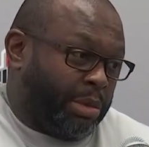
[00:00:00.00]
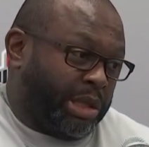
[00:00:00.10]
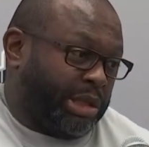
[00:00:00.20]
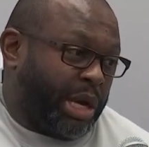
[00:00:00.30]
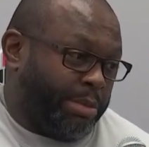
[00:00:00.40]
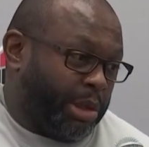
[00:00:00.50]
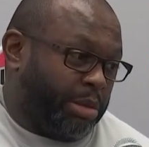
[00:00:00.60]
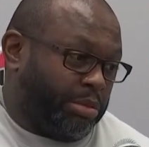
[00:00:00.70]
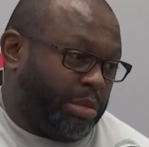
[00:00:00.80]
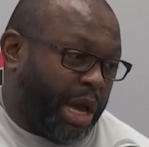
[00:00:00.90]
said,
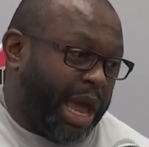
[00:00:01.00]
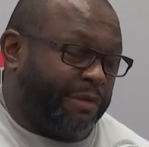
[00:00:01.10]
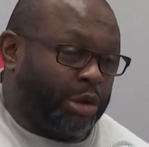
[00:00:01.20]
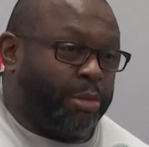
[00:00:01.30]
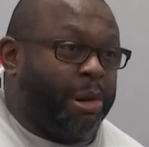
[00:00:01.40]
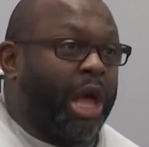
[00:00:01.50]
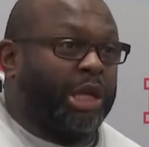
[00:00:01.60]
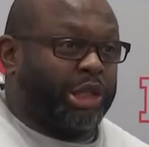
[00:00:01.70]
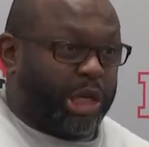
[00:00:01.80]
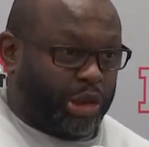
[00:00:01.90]
I have to
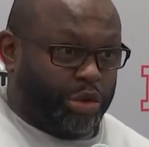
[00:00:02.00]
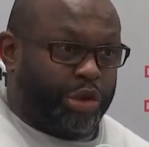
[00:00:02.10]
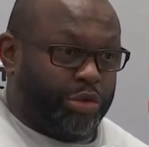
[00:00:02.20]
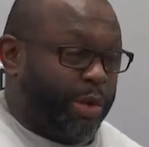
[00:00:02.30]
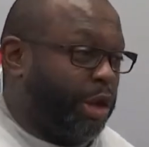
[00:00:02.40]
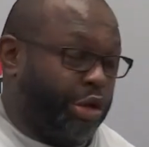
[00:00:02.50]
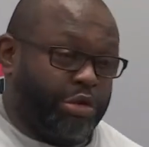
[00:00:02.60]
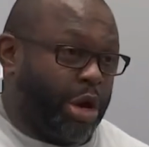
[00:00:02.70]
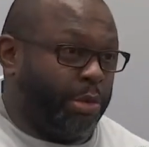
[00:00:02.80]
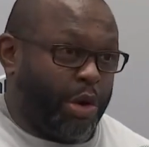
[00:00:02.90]
apologize to you. Whether
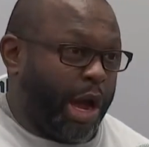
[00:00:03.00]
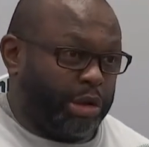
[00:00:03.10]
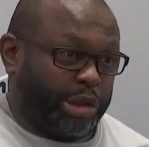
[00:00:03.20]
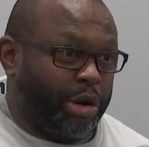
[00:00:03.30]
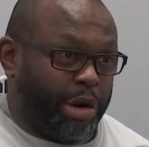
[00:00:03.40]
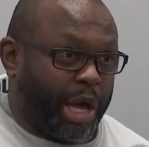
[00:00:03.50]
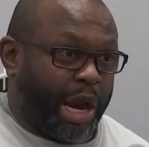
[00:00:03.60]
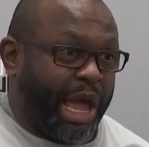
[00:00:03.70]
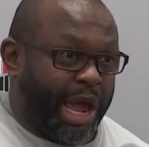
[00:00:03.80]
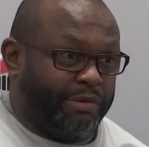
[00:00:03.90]
you come to Ohio State or
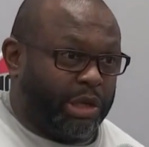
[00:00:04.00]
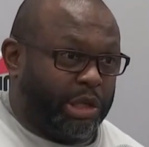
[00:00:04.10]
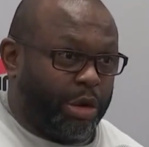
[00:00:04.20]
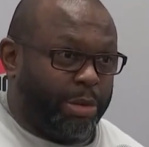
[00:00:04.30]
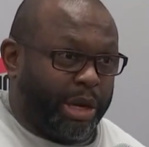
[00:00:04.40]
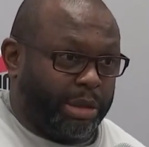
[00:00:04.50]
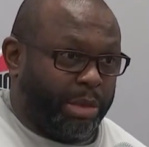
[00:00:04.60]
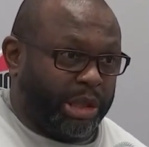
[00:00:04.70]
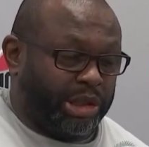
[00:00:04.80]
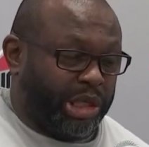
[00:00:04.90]
not, I have to clear my
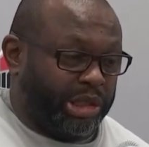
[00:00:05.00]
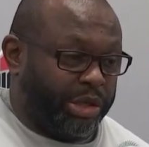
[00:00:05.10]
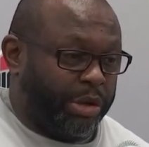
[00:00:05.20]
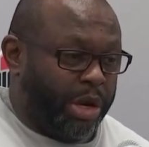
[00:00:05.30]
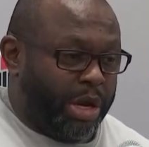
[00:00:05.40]
chest here.